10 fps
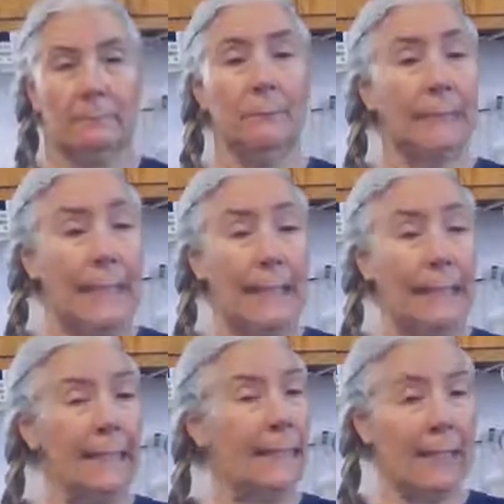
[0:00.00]
Beginning
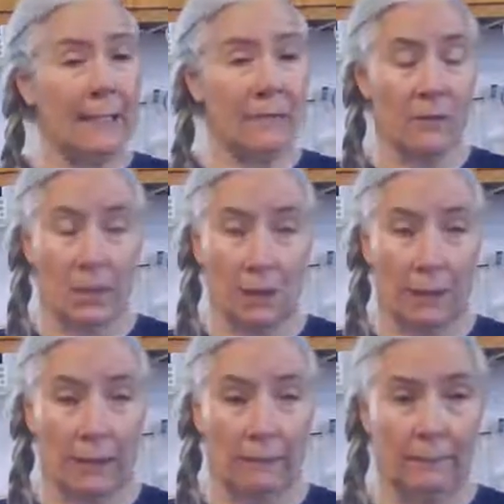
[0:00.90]
and end of
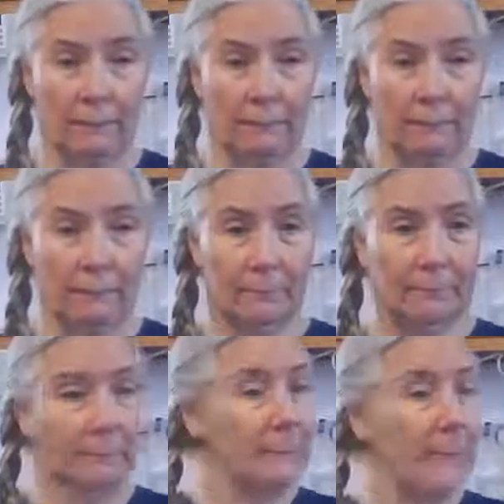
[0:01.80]
story.
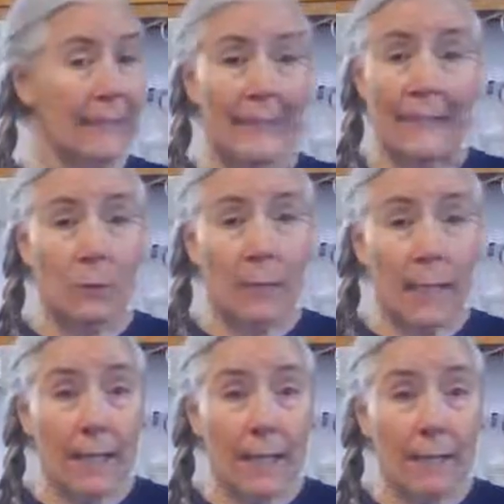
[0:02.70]
He
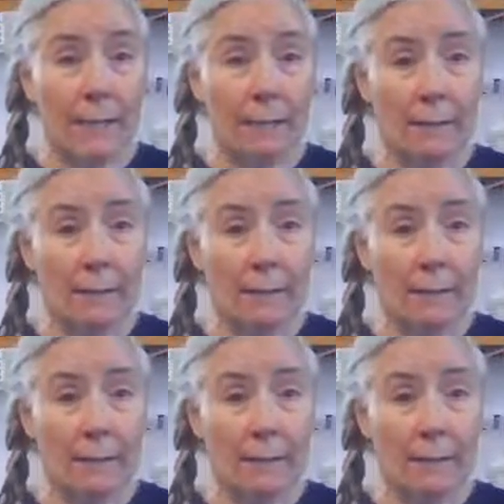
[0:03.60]
created it.